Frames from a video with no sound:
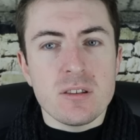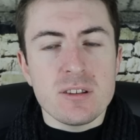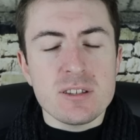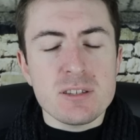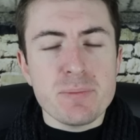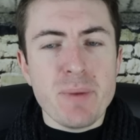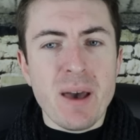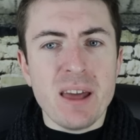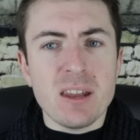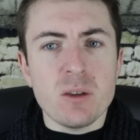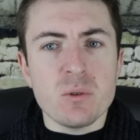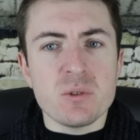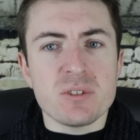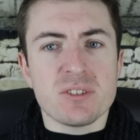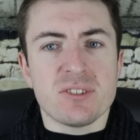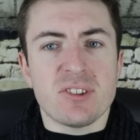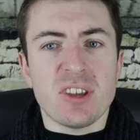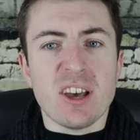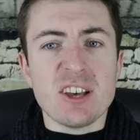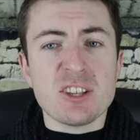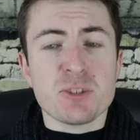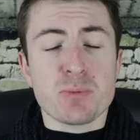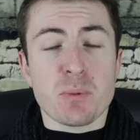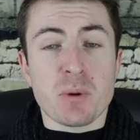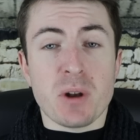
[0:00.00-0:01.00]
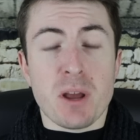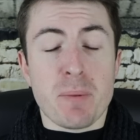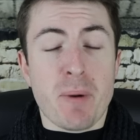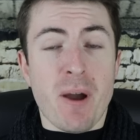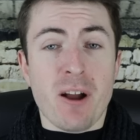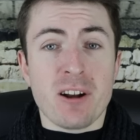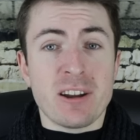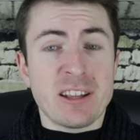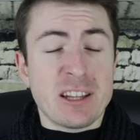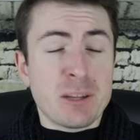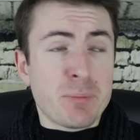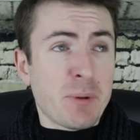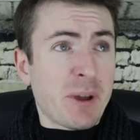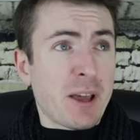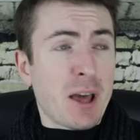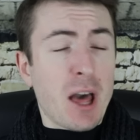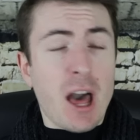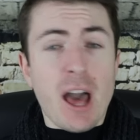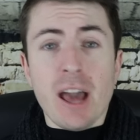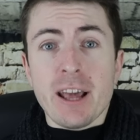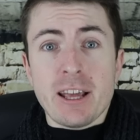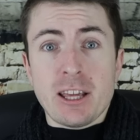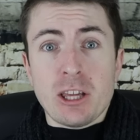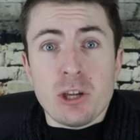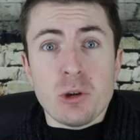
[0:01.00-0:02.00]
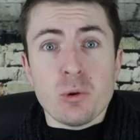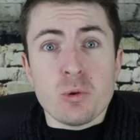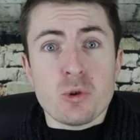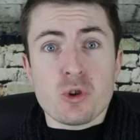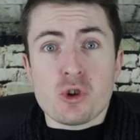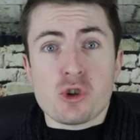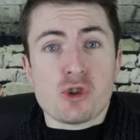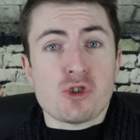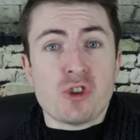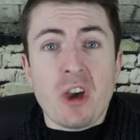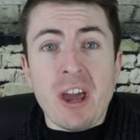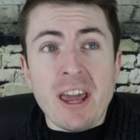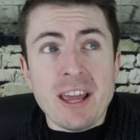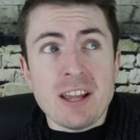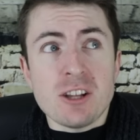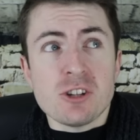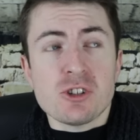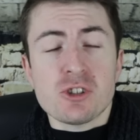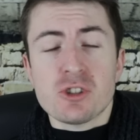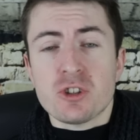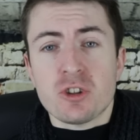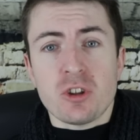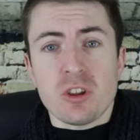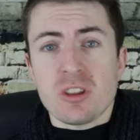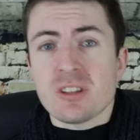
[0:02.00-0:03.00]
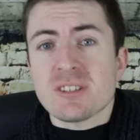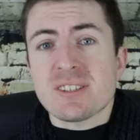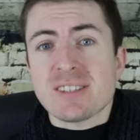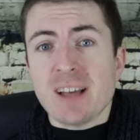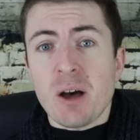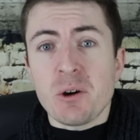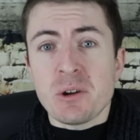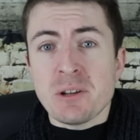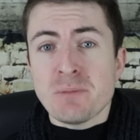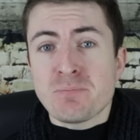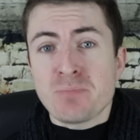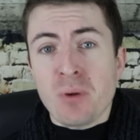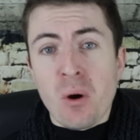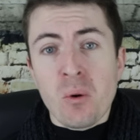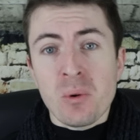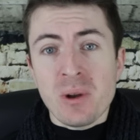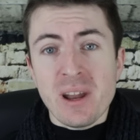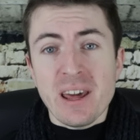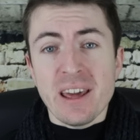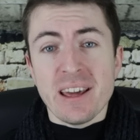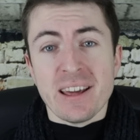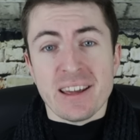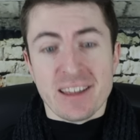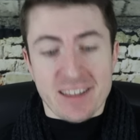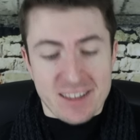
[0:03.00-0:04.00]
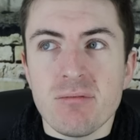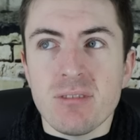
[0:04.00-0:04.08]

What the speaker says: This is a man who is desperate, apparently, to bring a huge change to the Saudi Pro League.